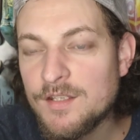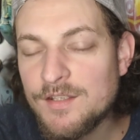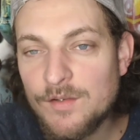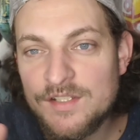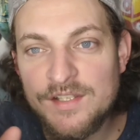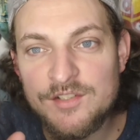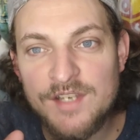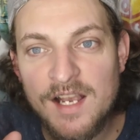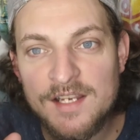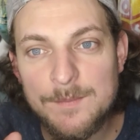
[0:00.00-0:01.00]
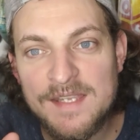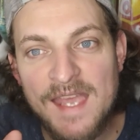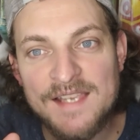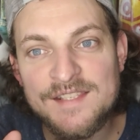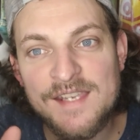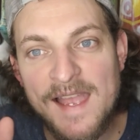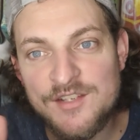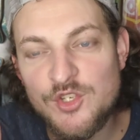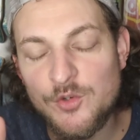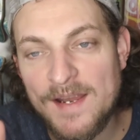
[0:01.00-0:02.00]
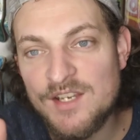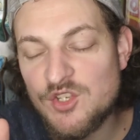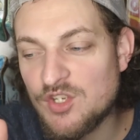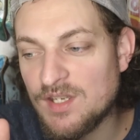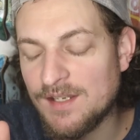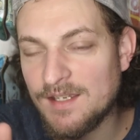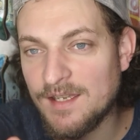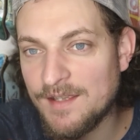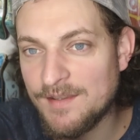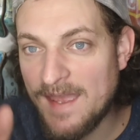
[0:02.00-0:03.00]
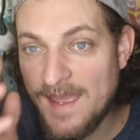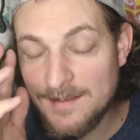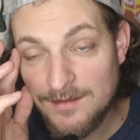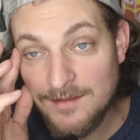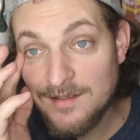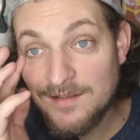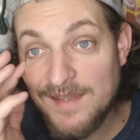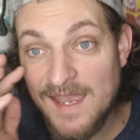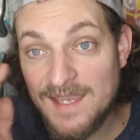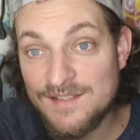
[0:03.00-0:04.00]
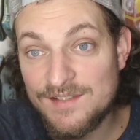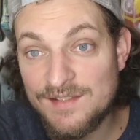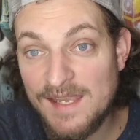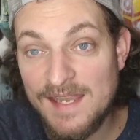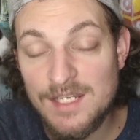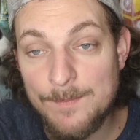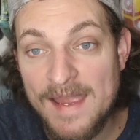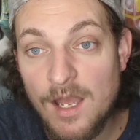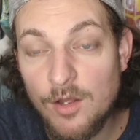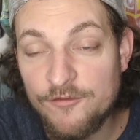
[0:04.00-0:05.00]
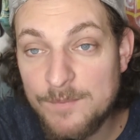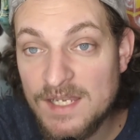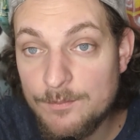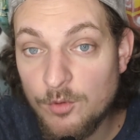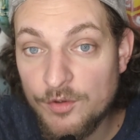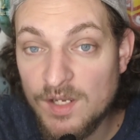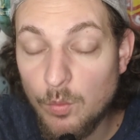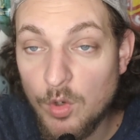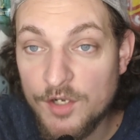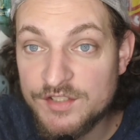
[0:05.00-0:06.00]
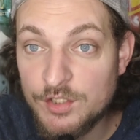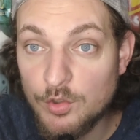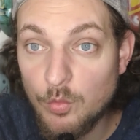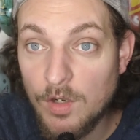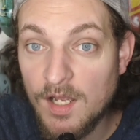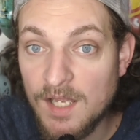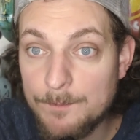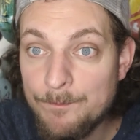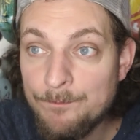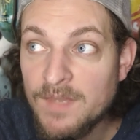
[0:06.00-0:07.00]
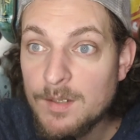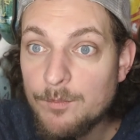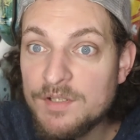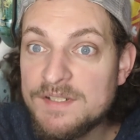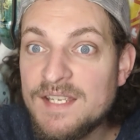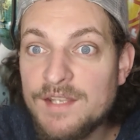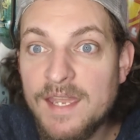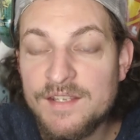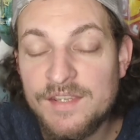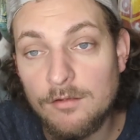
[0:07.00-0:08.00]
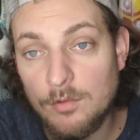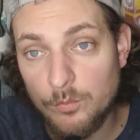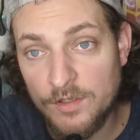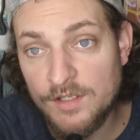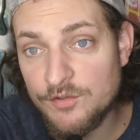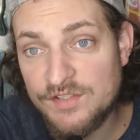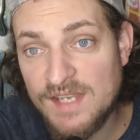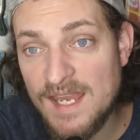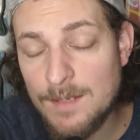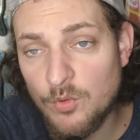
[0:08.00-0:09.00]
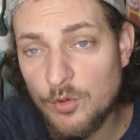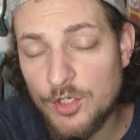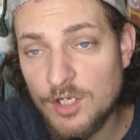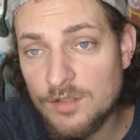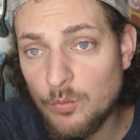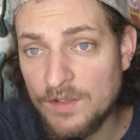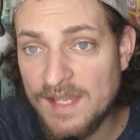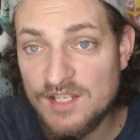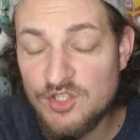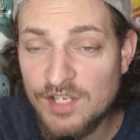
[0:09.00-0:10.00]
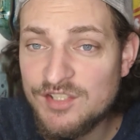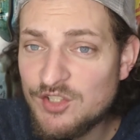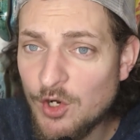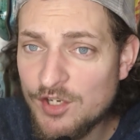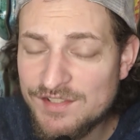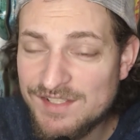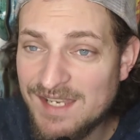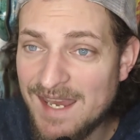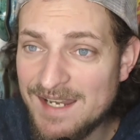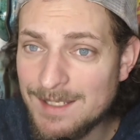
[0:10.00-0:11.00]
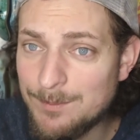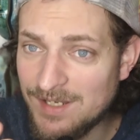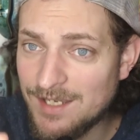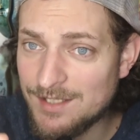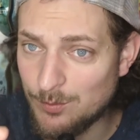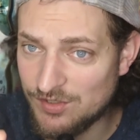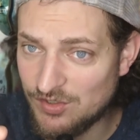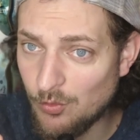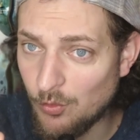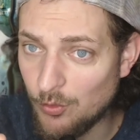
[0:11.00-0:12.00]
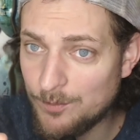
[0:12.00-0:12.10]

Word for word: there's, there's not gonna be that saturation, uh, that, that insane amount of people that want to, uh, pretend like they're a real skateboarder when they just started skating because it was cool.